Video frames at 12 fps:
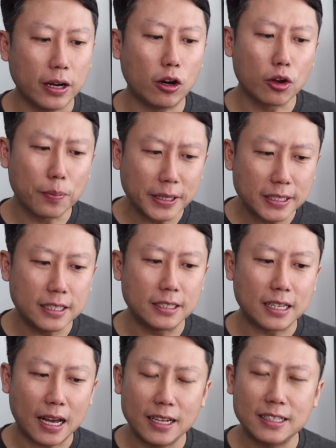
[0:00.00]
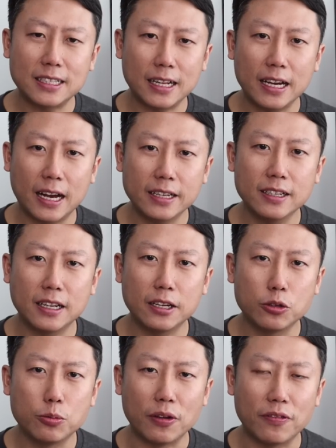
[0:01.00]
Occupancy is slightly higher,
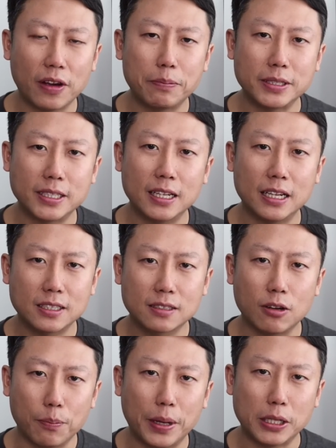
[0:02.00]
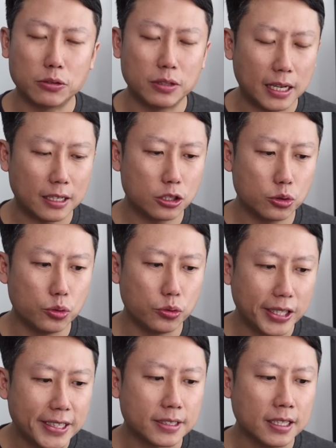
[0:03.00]
92.5%, as compared to the other 2
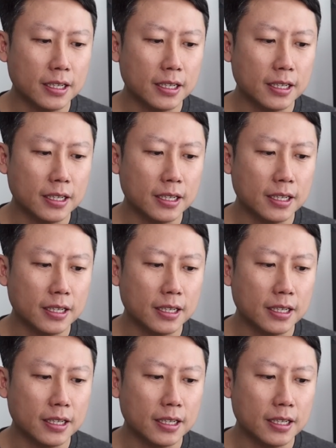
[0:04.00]
REITs,